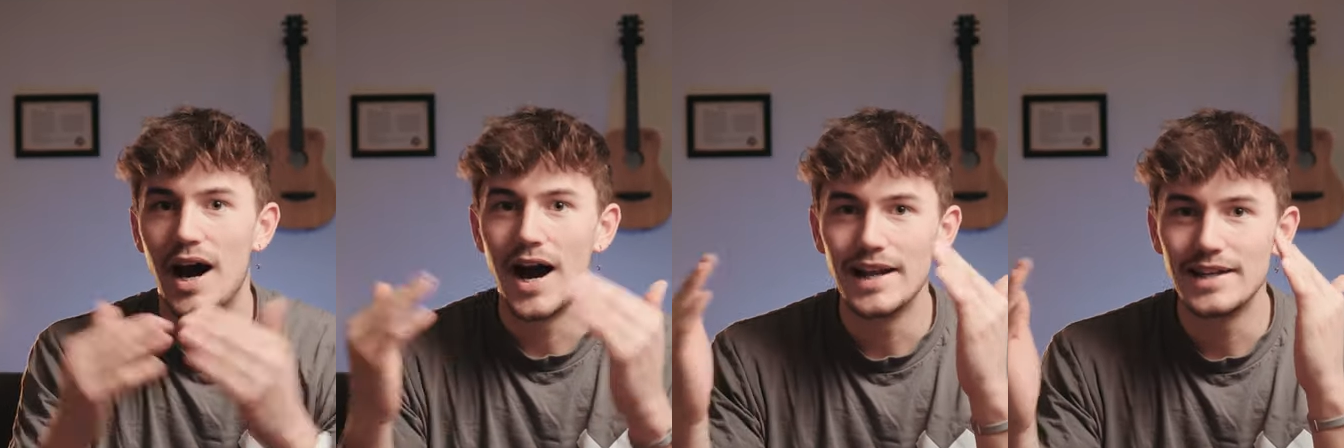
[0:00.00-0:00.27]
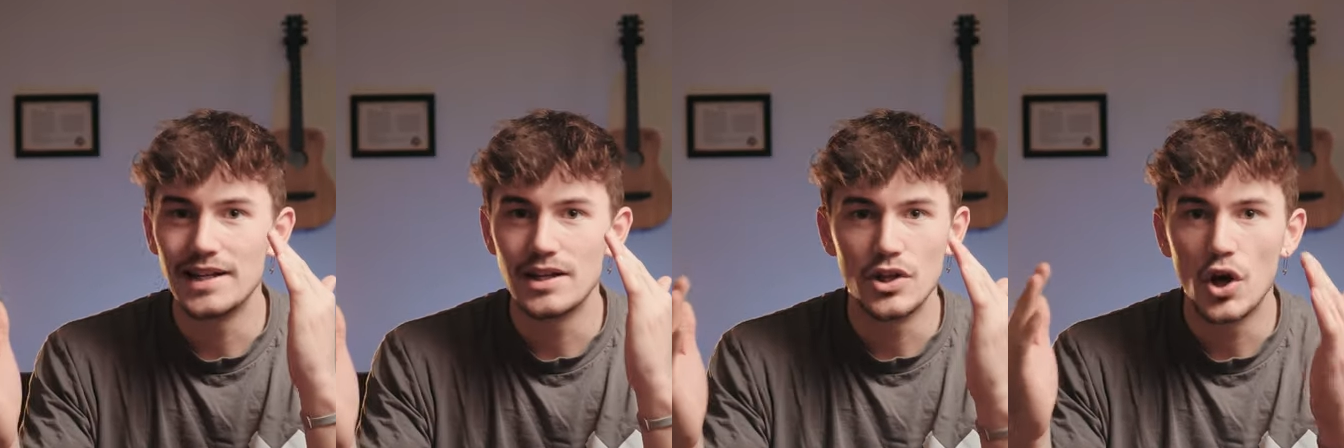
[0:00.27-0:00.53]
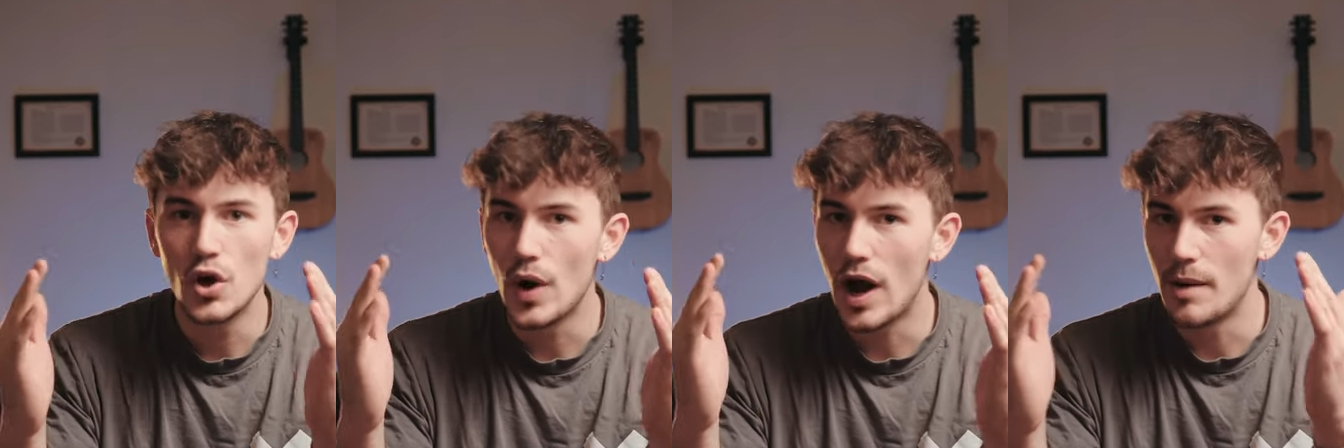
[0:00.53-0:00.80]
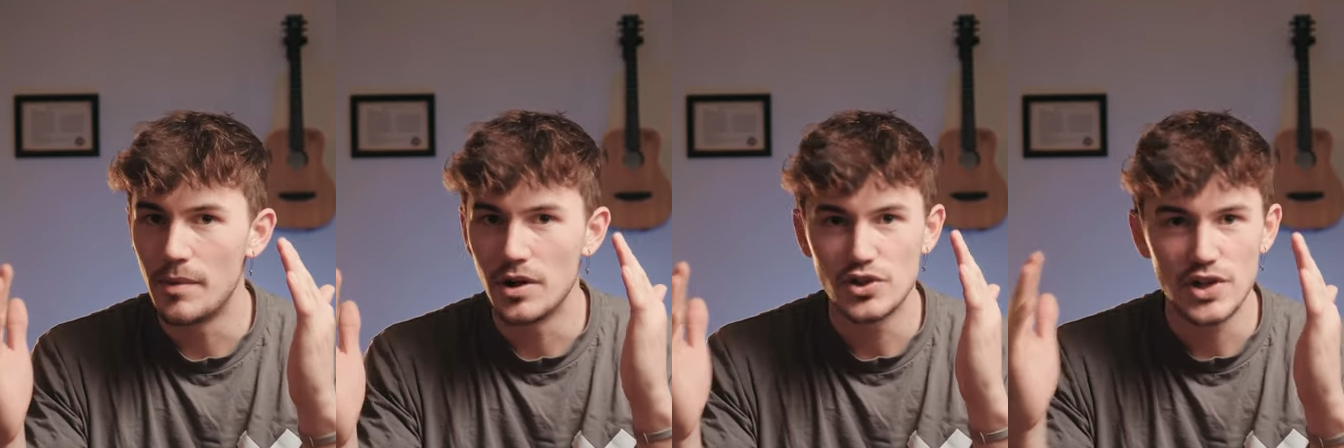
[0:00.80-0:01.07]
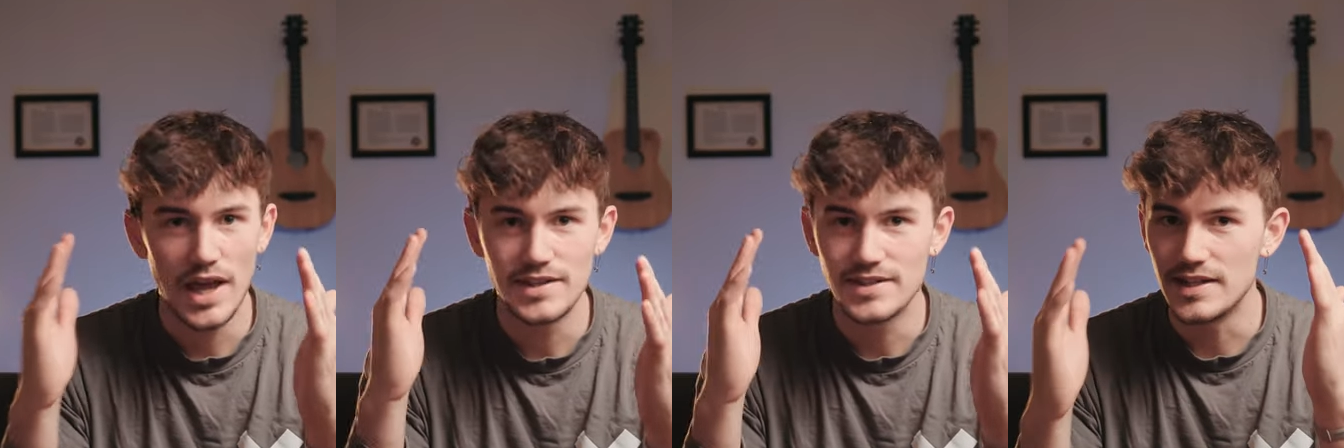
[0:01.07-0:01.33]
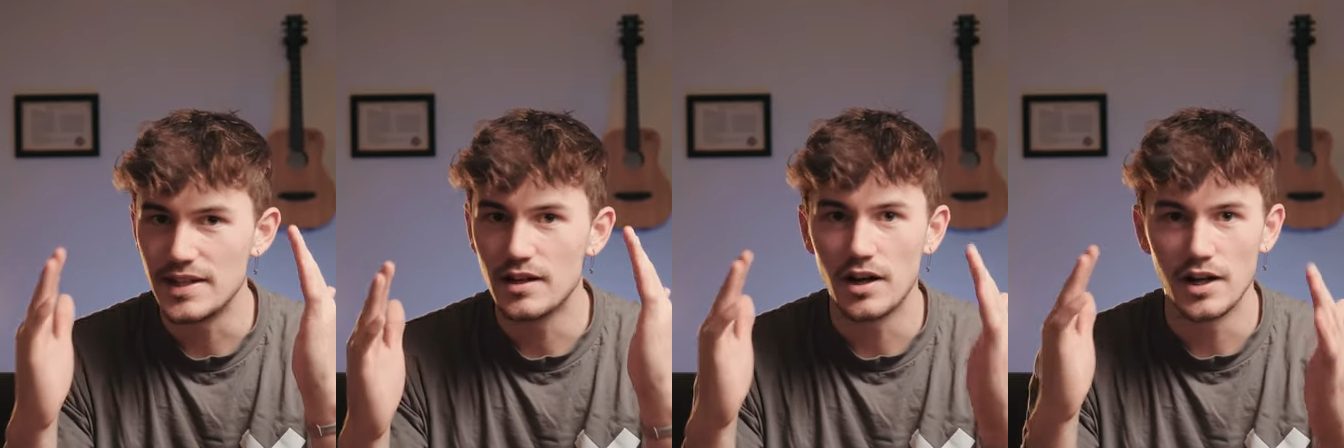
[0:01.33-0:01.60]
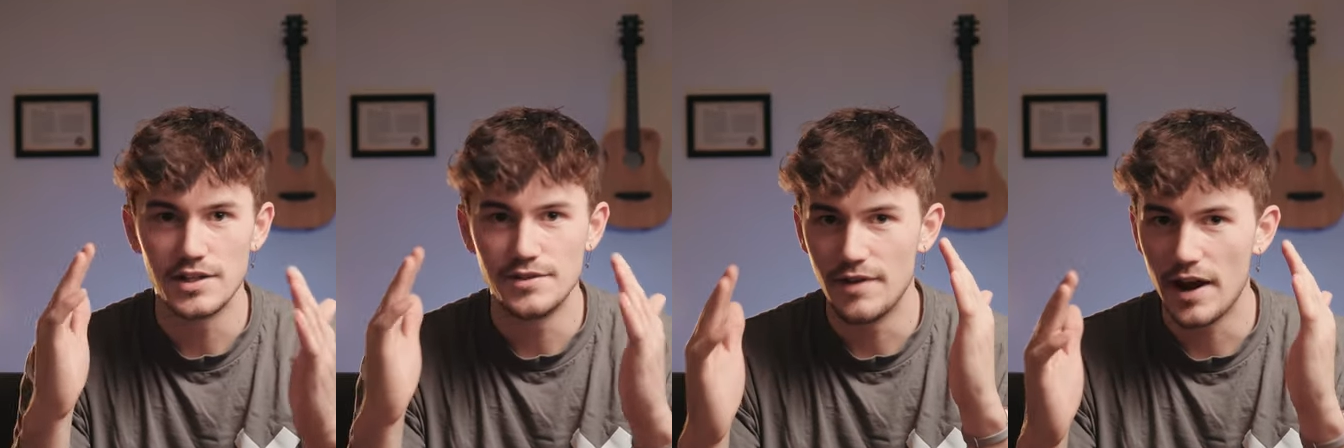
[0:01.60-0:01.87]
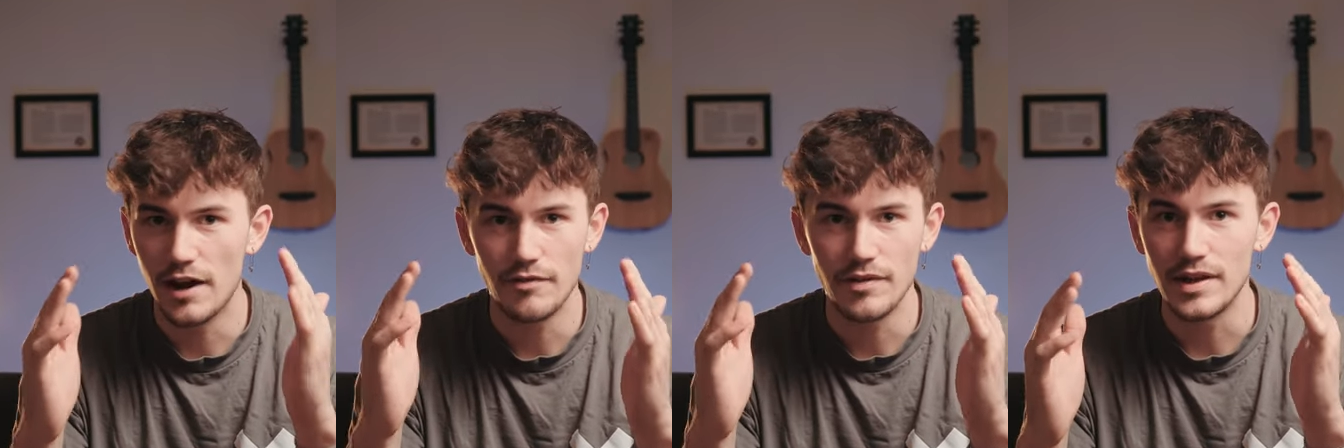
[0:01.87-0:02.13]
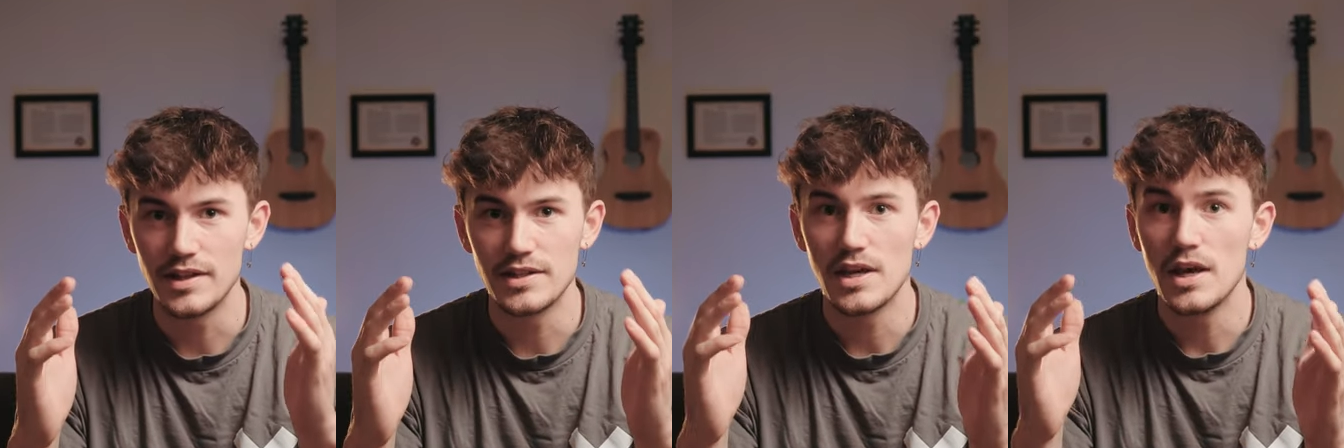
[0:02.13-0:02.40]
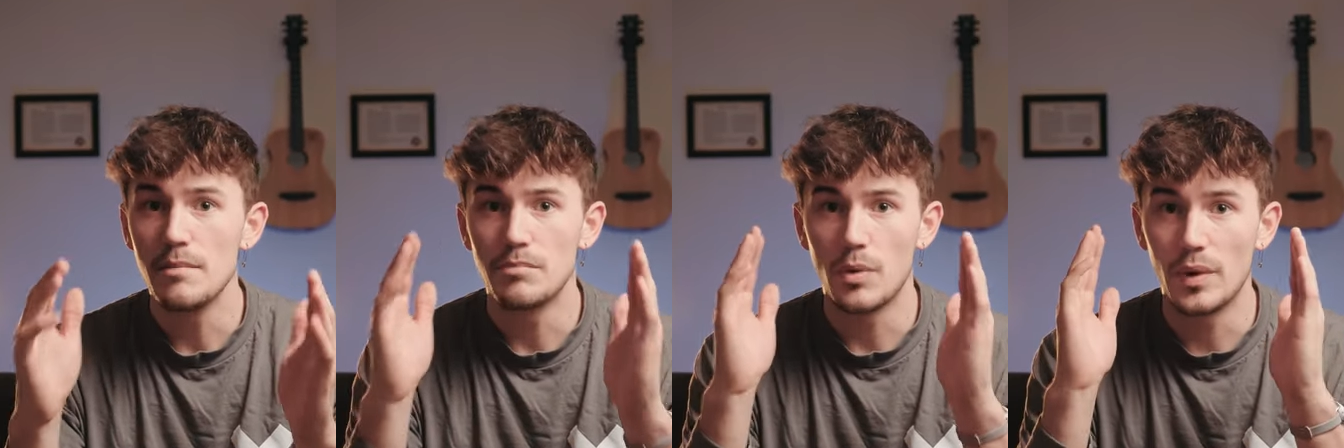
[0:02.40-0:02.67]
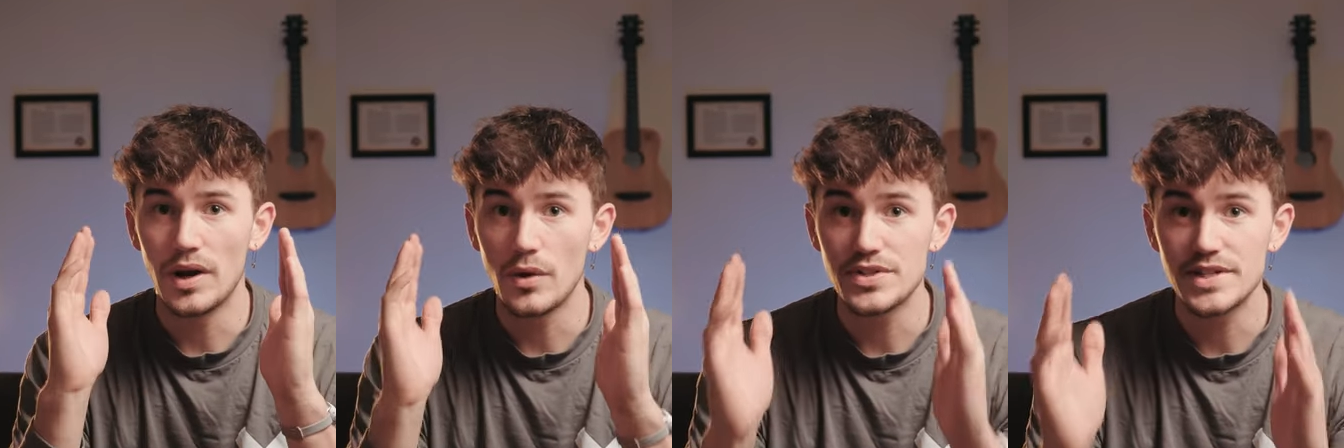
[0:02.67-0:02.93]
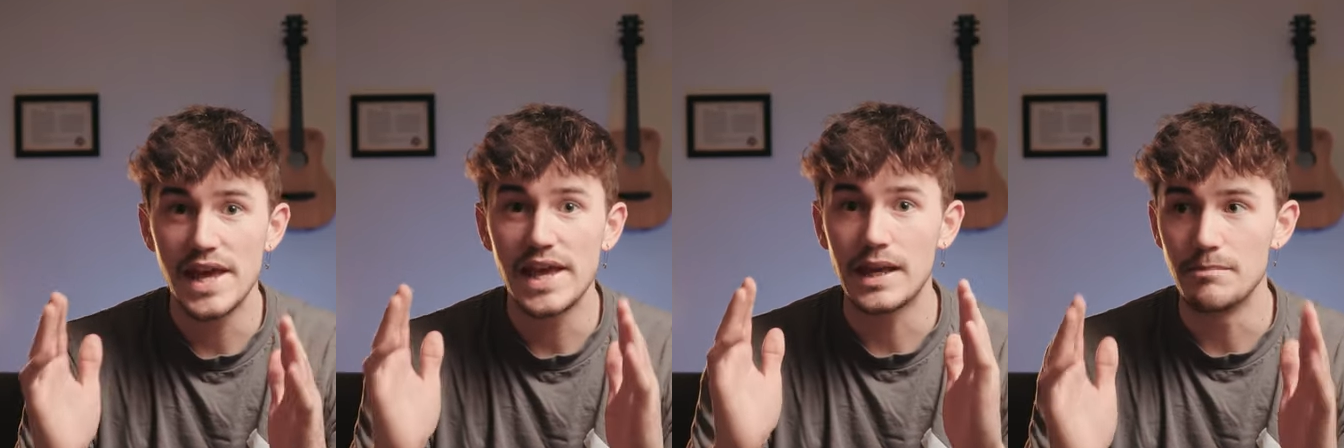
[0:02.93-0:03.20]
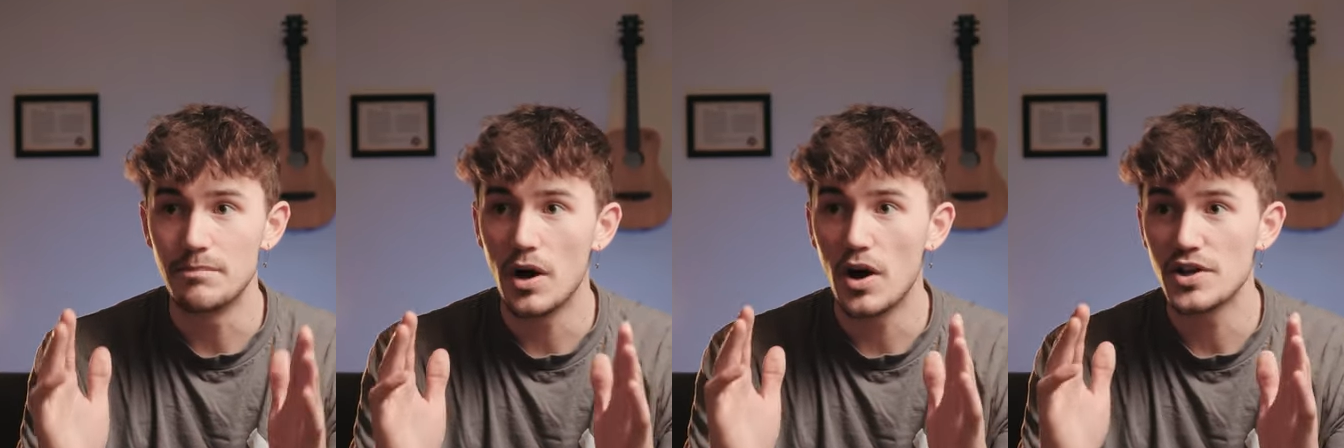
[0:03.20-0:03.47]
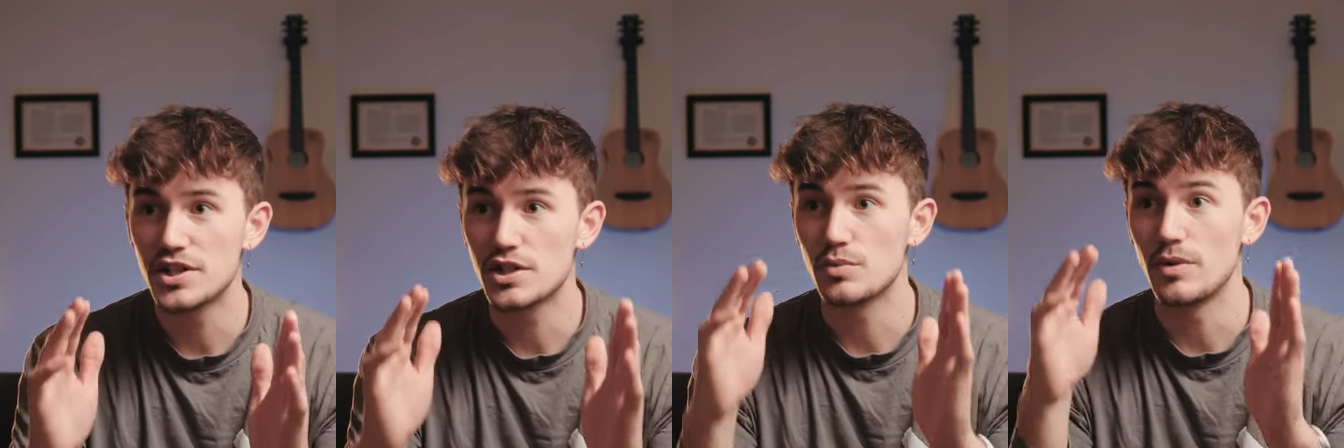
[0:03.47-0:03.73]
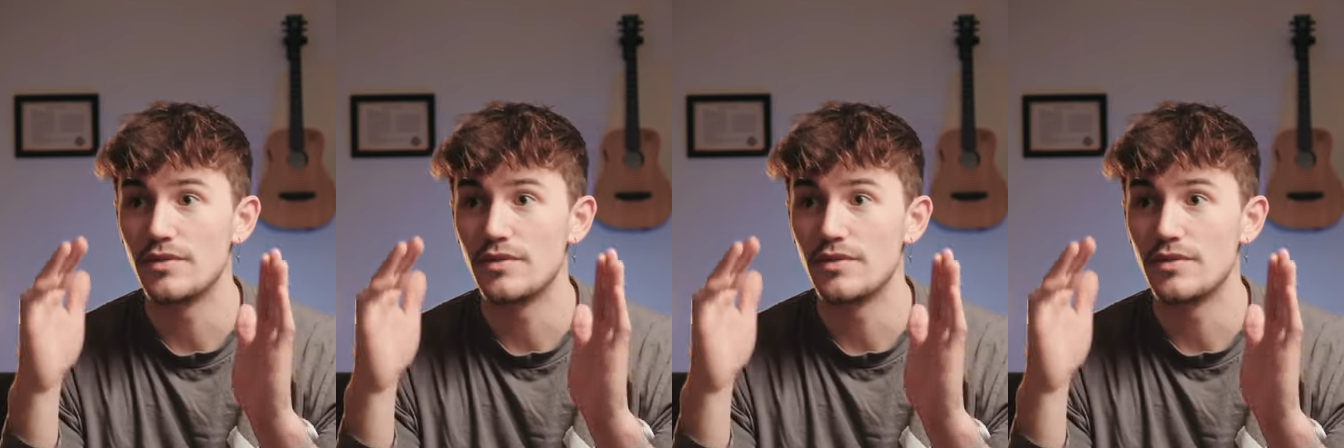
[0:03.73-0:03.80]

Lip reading: I didn't know how much SD cards varied, but when I was taking bursts